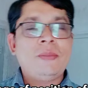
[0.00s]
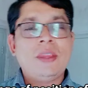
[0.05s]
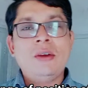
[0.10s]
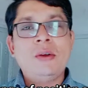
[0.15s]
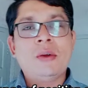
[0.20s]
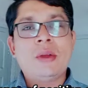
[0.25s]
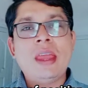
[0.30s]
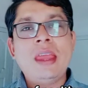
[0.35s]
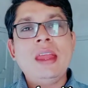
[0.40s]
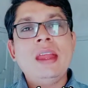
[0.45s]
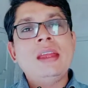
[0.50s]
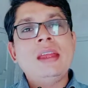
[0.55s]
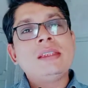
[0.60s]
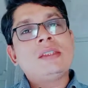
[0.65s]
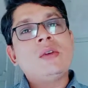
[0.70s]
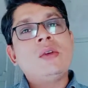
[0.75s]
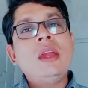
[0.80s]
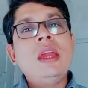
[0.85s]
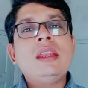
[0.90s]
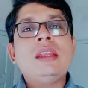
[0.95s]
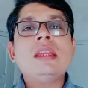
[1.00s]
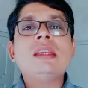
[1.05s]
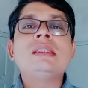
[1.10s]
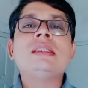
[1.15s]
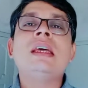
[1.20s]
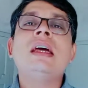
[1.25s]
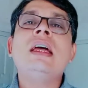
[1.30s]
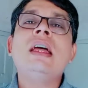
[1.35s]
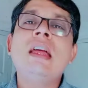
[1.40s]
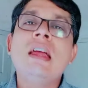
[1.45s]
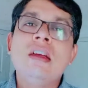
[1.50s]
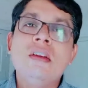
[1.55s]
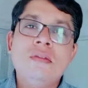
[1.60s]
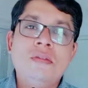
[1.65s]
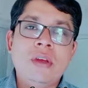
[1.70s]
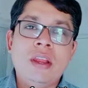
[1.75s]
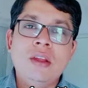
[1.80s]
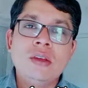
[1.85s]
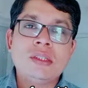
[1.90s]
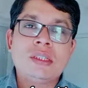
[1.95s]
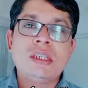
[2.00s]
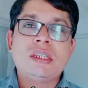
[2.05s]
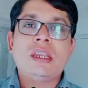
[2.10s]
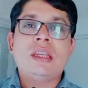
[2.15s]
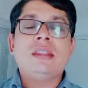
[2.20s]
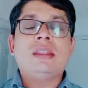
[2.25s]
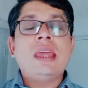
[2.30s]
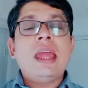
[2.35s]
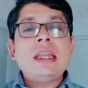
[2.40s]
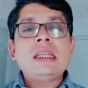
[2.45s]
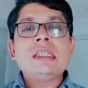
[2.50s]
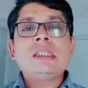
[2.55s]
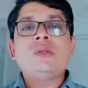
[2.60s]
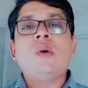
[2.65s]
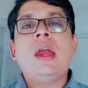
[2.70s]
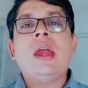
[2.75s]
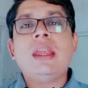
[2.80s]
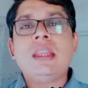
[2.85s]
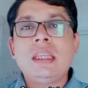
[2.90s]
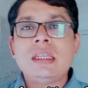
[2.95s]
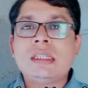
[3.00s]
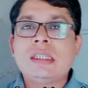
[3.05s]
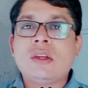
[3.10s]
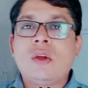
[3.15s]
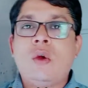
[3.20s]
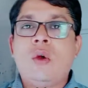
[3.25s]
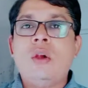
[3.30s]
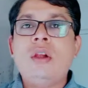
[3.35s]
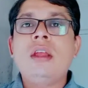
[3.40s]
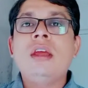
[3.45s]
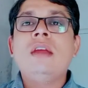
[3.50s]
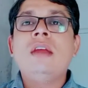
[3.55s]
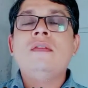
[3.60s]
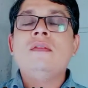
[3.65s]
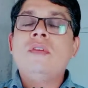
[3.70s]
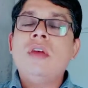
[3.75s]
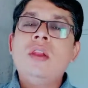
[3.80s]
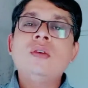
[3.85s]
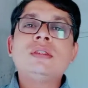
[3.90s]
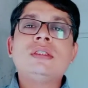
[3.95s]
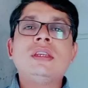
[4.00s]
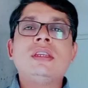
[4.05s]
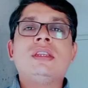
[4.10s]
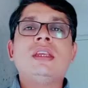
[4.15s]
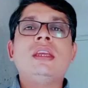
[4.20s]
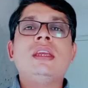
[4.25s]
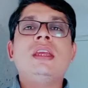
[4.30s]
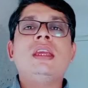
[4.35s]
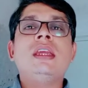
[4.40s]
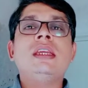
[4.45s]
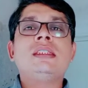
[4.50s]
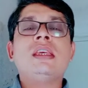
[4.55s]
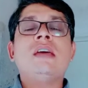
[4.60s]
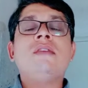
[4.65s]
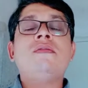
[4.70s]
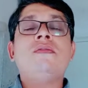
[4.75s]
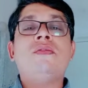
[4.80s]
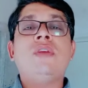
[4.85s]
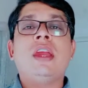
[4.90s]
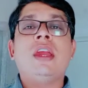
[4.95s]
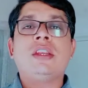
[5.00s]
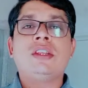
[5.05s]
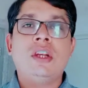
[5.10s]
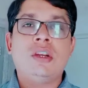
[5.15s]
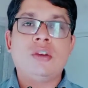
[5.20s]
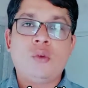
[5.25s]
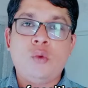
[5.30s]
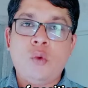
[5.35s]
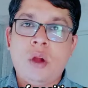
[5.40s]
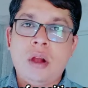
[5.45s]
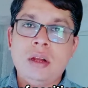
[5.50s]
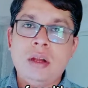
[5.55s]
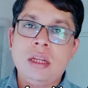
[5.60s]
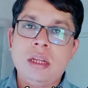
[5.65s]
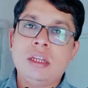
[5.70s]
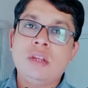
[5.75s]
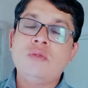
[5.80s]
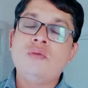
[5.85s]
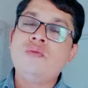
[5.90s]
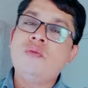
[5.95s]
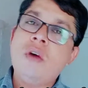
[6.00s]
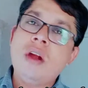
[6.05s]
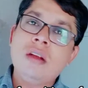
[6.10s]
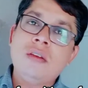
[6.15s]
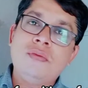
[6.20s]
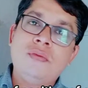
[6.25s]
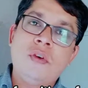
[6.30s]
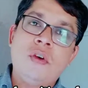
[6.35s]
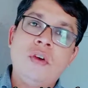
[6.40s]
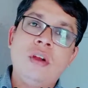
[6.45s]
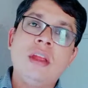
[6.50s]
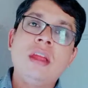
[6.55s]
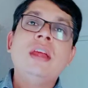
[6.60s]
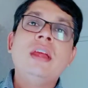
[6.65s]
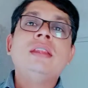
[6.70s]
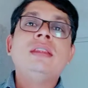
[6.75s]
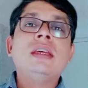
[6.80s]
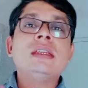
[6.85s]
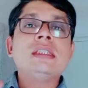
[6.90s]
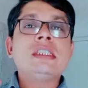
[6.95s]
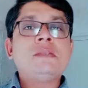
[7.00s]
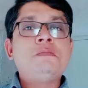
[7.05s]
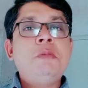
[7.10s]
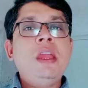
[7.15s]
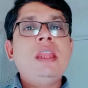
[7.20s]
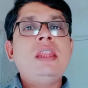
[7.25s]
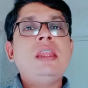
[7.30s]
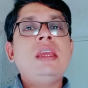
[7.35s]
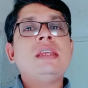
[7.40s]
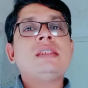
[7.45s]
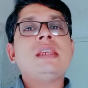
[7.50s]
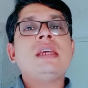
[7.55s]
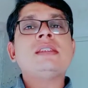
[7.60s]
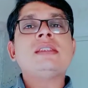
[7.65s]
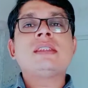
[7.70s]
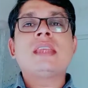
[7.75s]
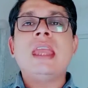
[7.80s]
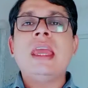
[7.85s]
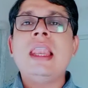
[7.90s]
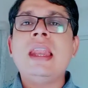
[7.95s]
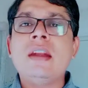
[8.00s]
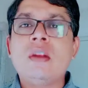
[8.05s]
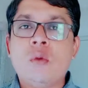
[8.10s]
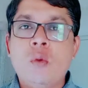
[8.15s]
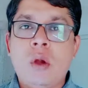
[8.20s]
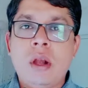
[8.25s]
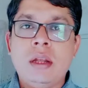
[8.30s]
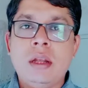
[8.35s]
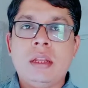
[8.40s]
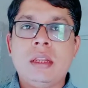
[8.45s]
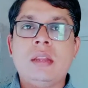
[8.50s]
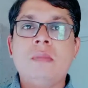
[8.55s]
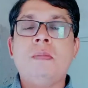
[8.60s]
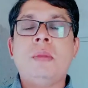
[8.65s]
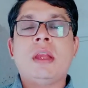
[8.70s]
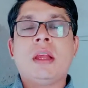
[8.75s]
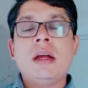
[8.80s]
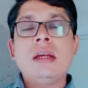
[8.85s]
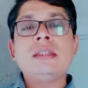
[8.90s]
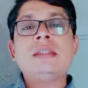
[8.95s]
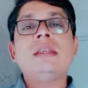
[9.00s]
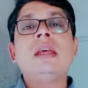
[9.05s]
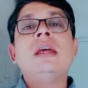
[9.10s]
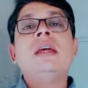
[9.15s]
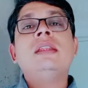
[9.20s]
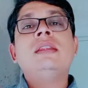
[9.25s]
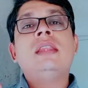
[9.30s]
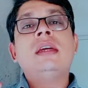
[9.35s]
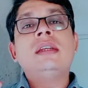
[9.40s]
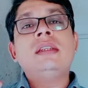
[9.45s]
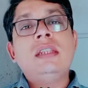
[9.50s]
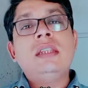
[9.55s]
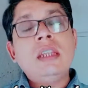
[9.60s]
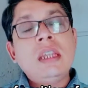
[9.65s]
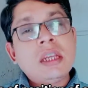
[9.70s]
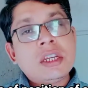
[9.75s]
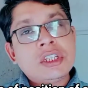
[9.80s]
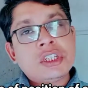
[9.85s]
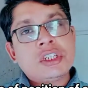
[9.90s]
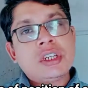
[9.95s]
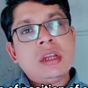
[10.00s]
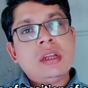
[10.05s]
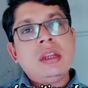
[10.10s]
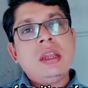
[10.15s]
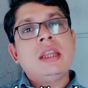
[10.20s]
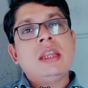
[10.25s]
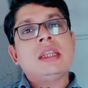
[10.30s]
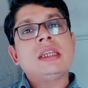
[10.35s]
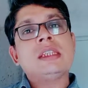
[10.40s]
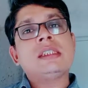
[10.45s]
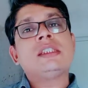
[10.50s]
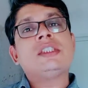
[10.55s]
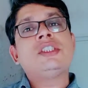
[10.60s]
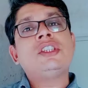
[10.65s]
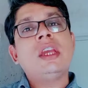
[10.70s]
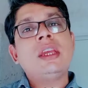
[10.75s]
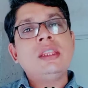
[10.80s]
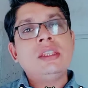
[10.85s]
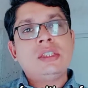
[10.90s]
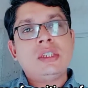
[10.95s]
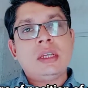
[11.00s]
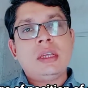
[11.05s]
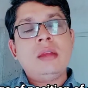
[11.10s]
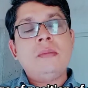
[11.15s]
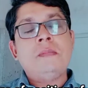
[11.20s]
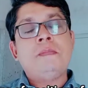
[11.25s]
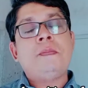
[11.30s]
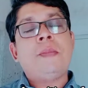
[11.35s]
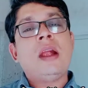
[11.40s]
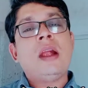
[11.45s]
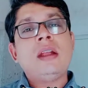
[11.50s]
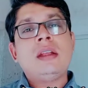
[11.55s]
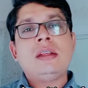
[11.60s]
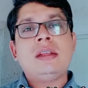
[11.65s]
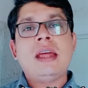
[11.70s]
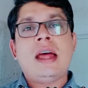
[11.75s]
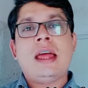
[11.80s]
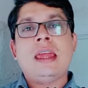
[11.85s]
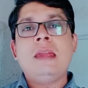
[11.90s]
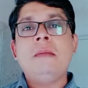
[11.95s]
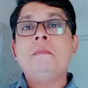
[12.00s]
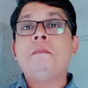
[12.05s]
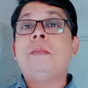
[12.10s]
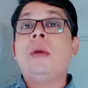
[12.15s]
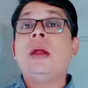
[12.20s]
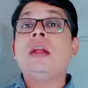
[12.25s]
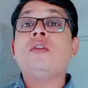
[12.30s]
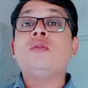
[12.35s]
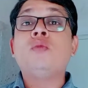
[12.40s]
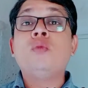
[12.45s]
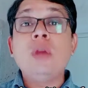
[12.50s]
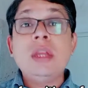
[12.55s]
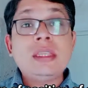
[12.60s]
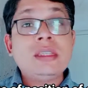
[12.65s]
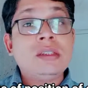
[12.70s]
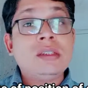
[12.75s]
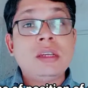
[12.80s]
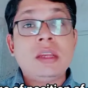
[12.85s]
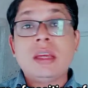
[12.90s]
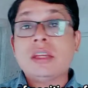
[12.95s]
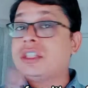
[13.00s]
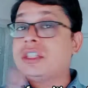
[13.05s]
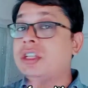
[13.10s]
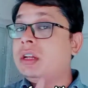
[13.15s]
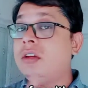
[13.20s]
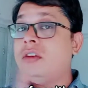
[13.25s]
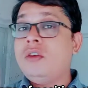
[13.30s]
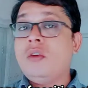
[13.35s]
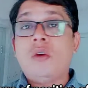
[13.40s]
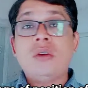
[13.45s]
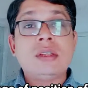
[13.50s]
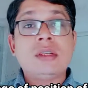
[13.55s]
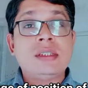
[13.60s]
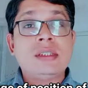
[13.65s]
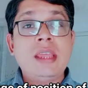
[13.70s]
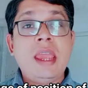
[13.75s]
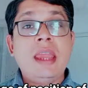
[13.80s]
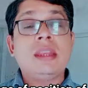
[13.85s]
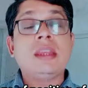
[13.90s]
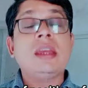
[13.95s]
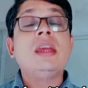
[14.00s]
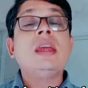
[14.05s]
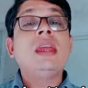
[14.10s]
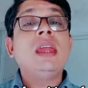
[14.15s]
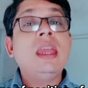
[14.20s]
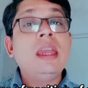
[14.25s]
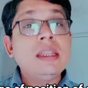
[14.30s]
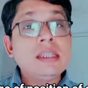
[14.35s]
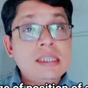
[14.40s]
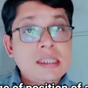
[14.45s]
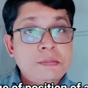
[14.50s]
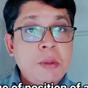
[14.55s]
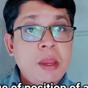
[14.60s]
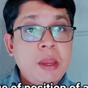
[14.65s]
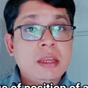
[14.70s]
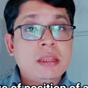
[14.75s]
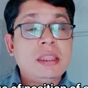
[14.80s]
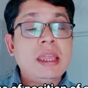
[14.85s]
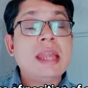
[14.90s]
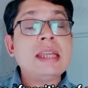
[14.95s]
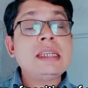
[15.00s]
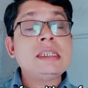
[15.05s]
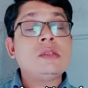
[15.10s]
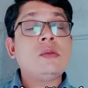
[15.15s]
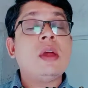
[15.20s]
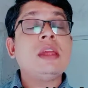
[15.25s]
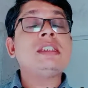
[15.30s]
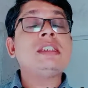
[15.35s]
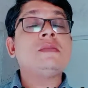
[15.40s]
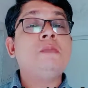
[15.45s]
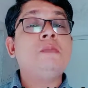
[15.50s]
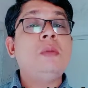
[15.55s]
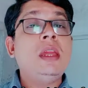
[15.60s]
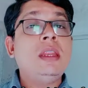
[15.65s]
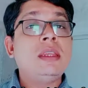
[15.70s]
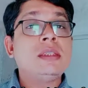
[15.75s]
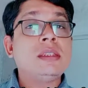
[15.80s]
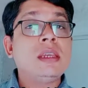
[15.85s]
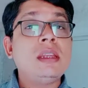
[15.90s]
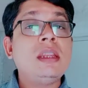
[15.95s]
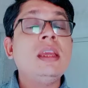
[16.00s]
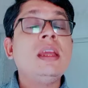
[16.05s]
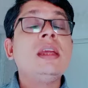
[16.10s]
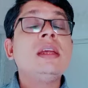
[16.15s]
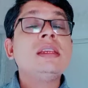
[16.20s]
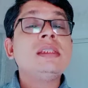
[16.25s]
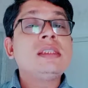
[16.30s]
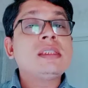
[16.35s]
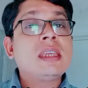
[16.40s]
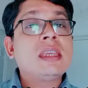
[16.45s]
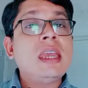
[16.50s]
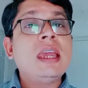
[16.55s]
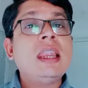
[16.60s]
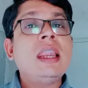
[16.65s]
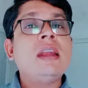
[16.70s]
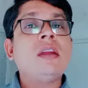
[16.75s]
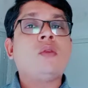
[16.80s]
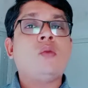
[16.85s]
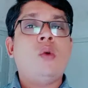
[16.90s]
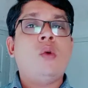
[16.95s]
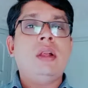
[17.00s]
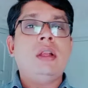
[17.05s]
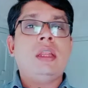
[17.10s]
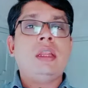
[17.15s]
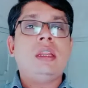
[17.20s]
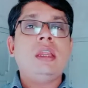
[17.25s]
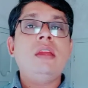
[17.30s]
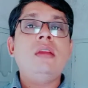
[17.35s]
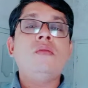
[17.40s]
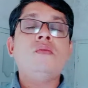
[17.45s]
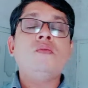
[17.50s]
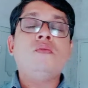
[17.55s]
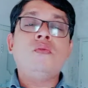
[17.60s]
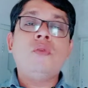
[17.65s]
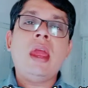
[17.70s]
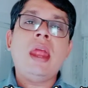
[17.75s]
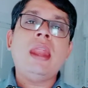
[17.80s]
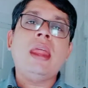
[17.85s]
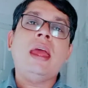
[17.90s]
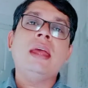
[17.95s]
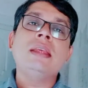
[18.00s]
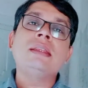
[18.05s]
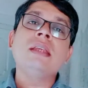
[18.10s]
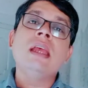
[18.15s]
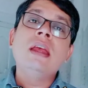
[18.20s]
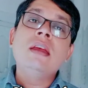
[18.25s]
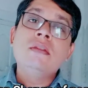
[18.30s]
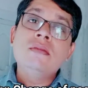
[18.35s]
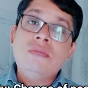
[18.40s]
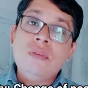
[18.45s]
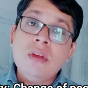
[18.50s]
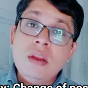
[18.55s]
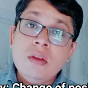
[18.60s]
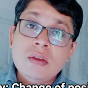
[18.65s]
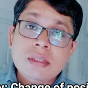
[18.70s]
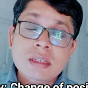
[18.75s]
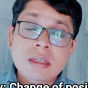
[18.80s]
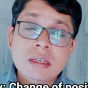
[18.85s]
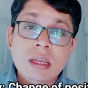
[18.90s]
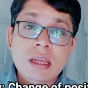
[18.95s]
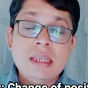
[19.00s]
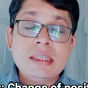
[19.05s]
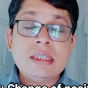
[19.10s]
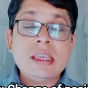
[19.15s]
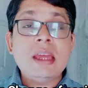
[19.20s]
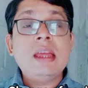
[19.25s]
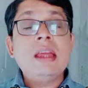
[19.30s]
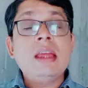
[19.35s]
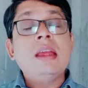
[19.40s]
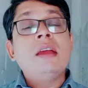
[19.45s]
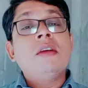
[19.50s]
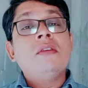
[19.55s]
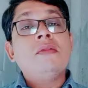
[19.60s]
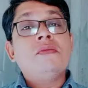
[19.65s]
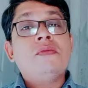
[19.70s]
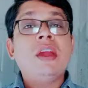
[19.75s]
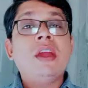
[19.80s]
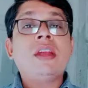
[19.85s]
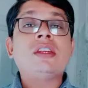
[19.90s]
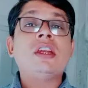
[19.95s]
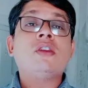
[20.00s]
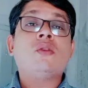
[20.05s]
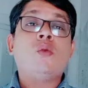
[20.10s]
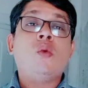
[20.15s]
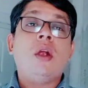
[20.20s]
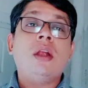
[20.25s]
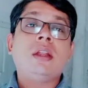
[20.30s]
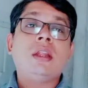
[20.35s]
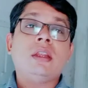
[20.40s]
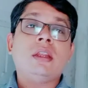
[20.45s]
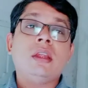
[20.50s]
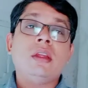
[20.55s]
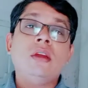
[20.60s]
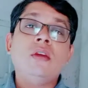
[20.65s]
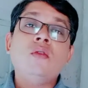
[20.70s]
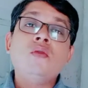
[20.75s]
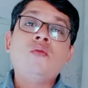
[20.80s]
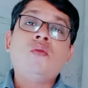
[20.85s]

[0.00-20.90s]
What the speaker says: Okay, so it is the velocity. That's why it is called velocity is a vector quantity. What for? The speed is a scalar quantity because the direction it is changing per time, but which direction not said in speed. That's why speed is a scalar quantity, whereas velocity is a vector quantity.